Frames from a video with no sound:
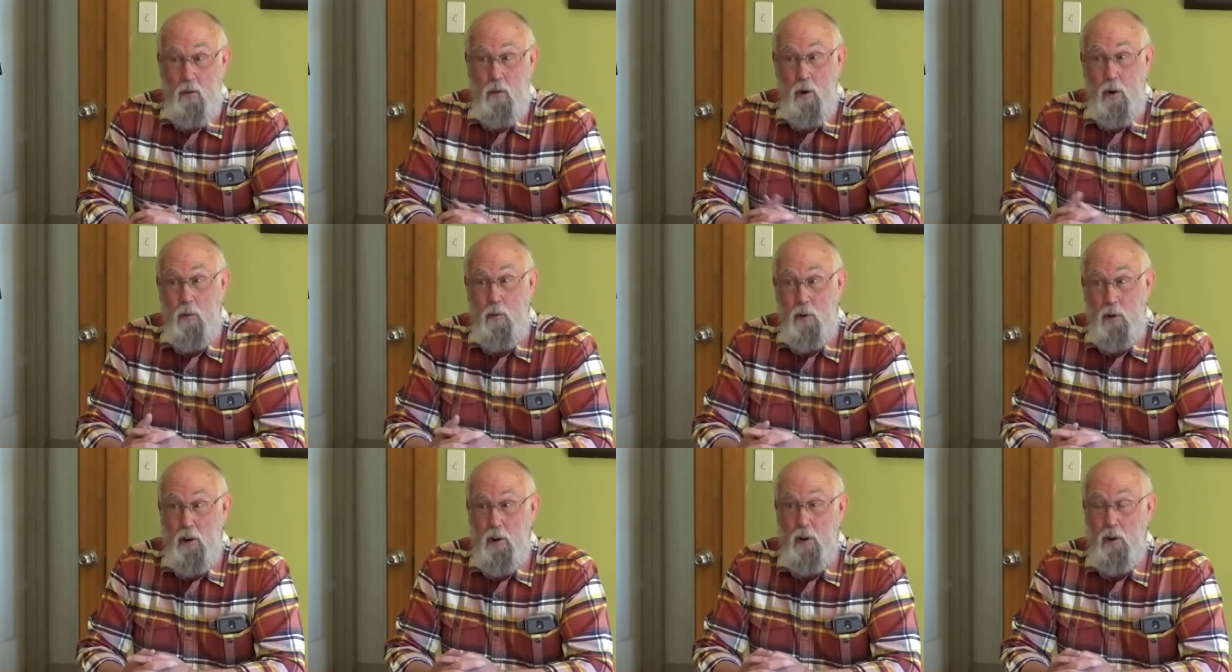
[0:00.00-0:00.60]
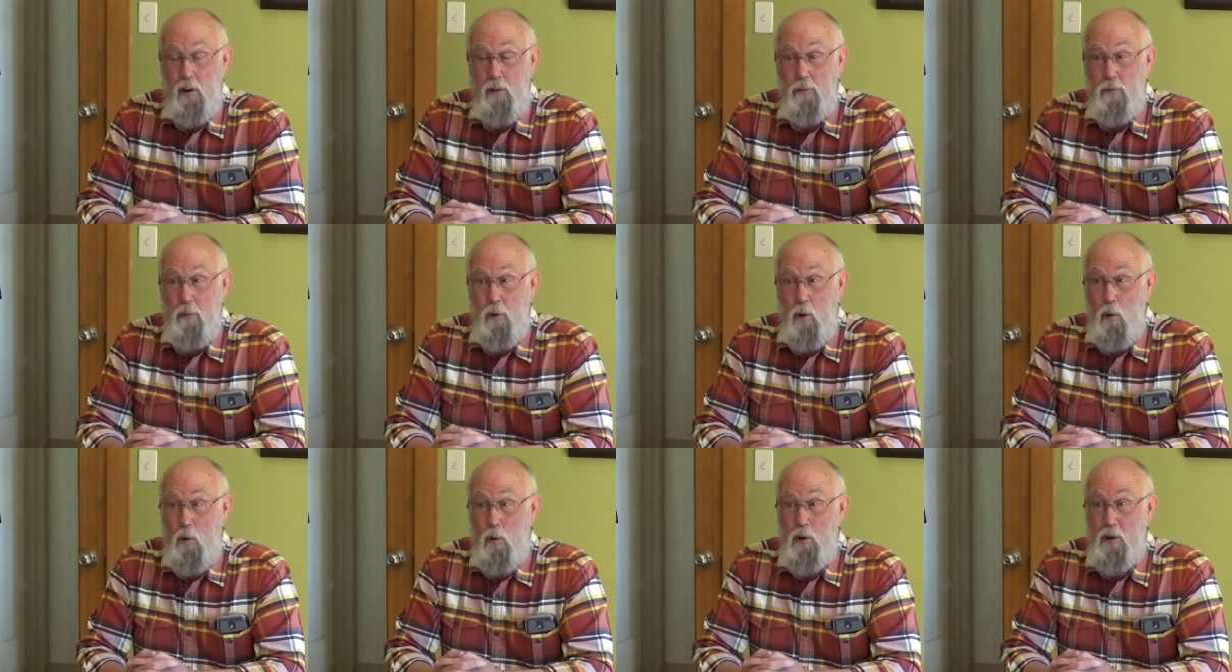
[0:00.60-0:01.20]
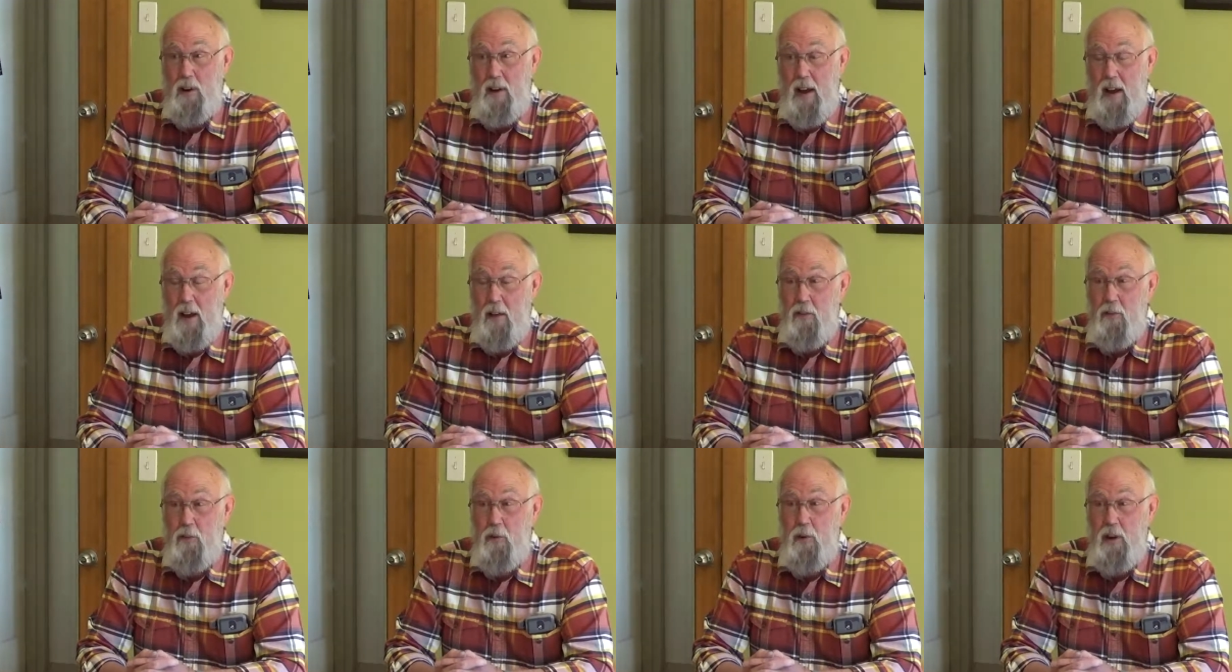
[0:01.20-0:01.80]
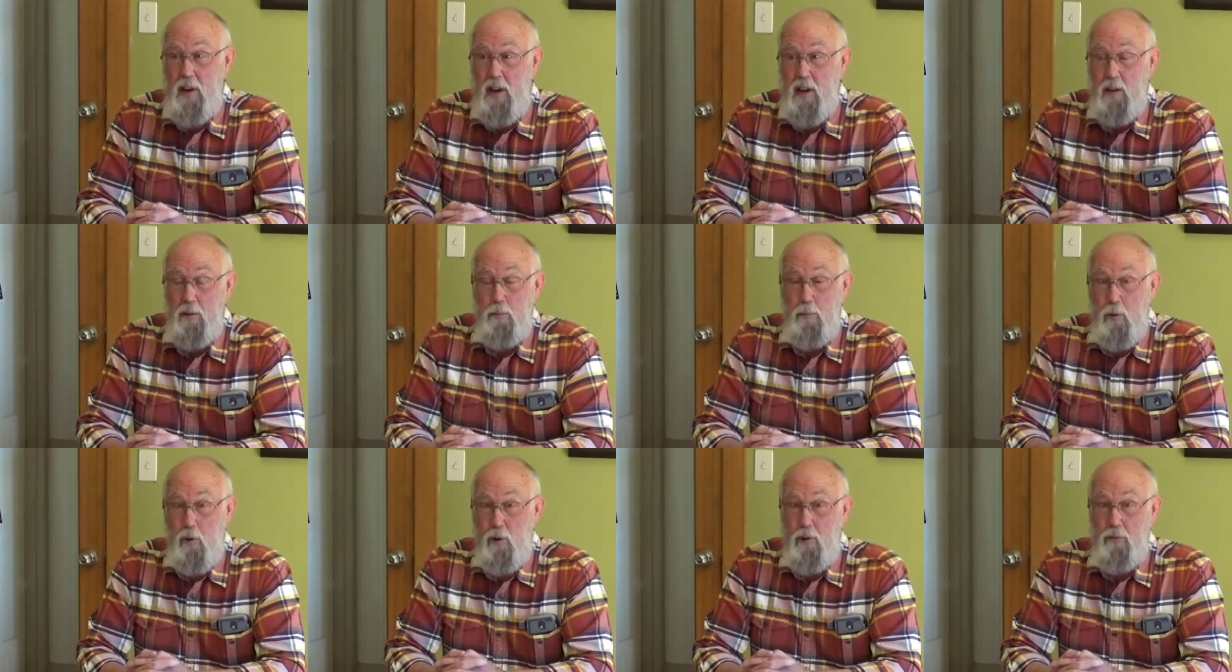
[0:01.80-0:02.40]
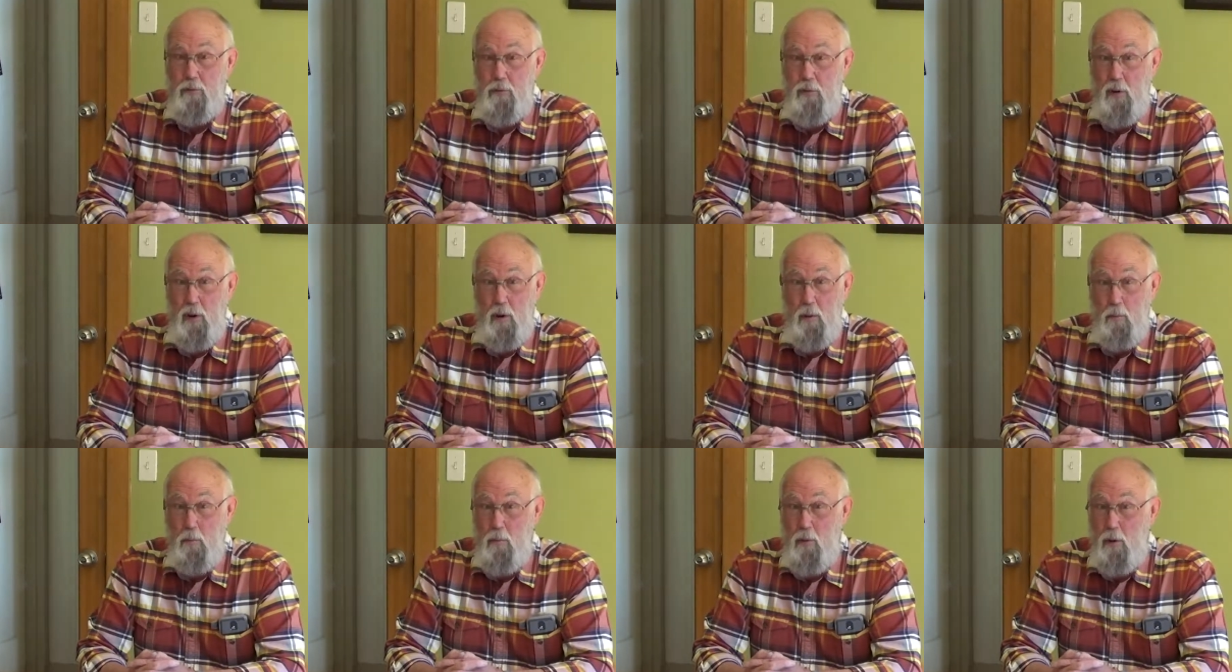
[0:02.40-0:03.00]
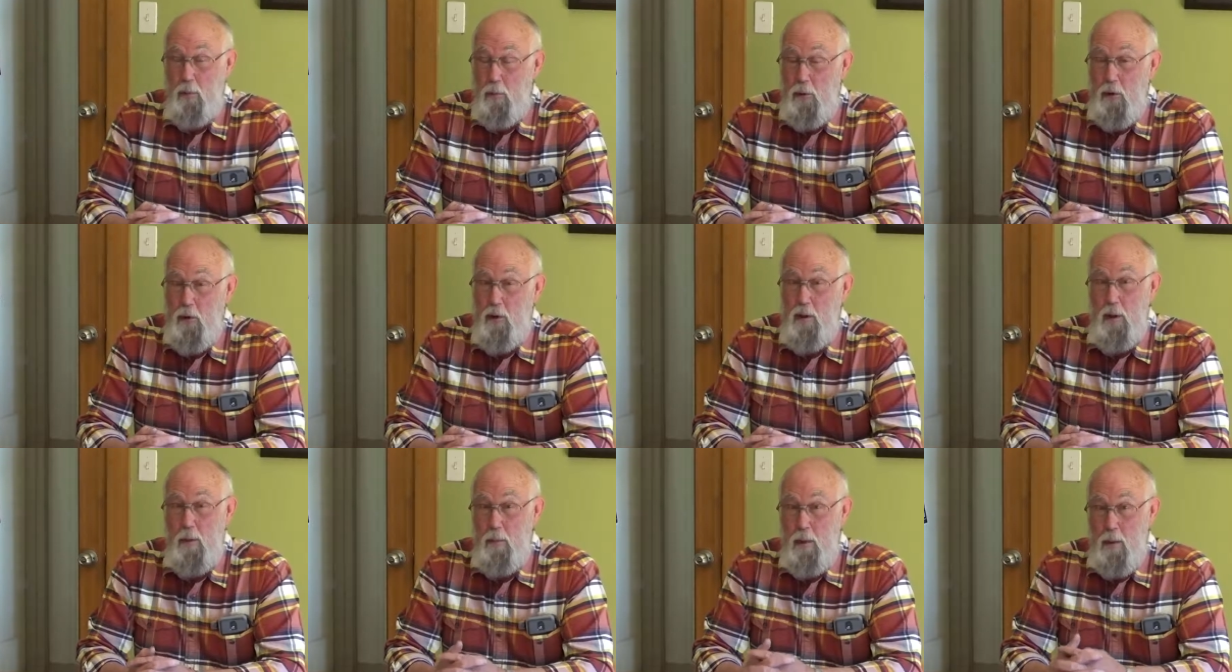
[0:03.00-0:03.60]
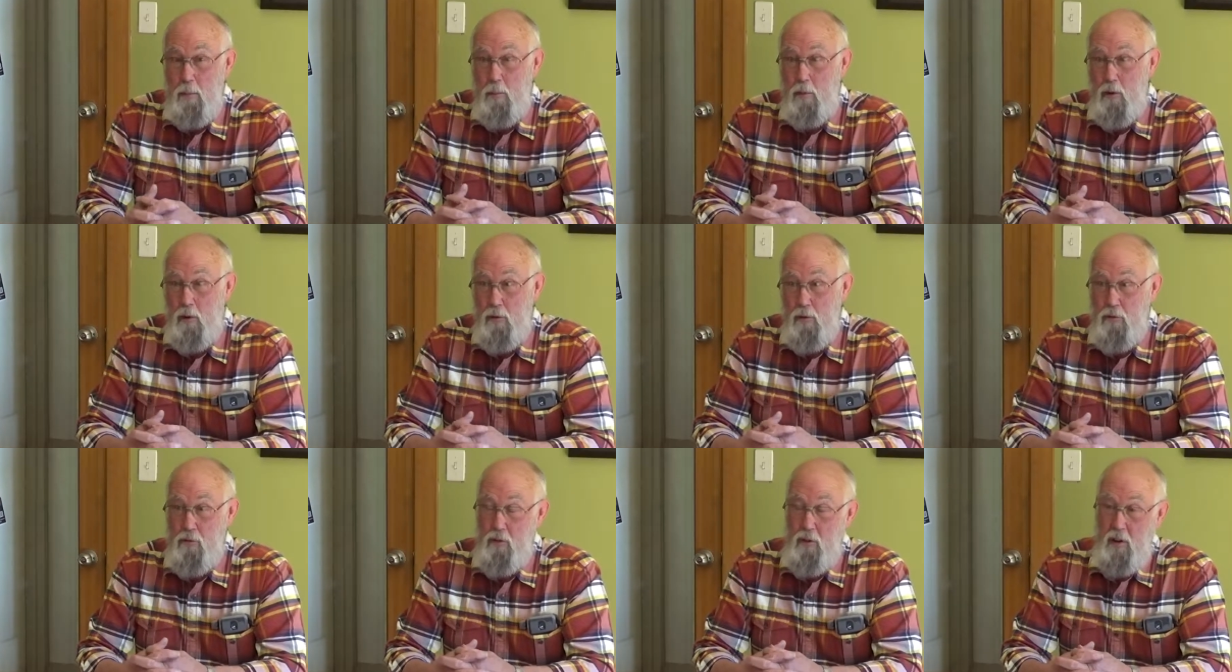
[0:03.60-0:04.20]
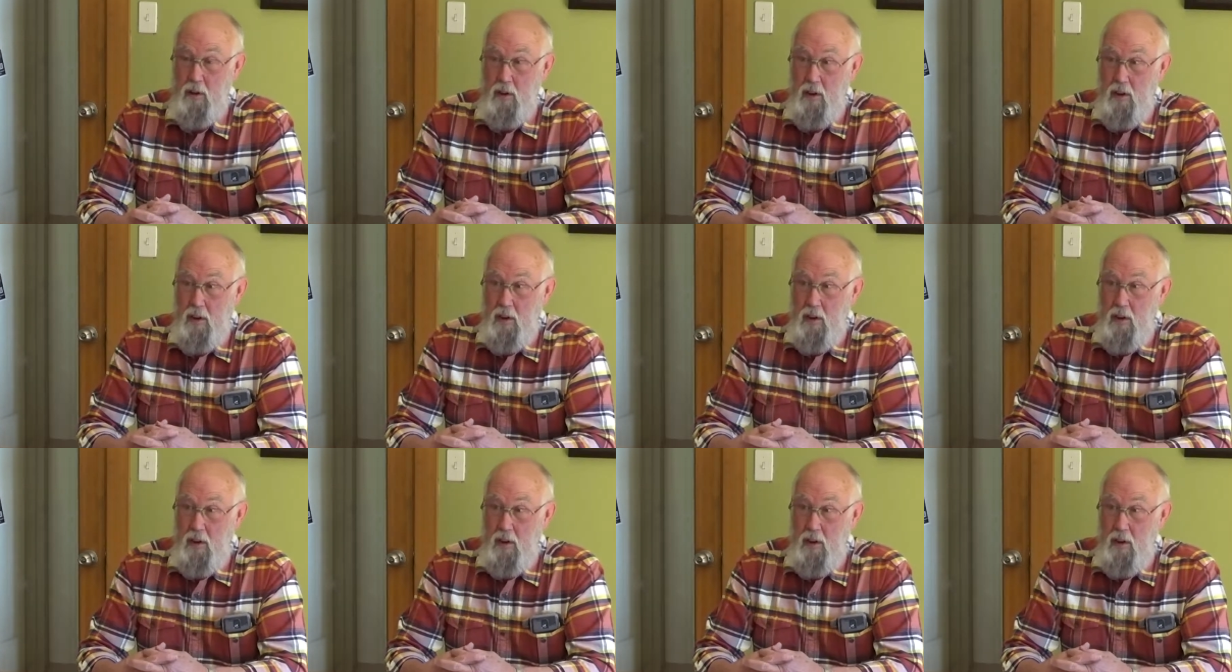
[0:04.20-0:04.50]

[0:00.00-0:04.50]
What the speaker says: where we're looking forward, gathering input from community members.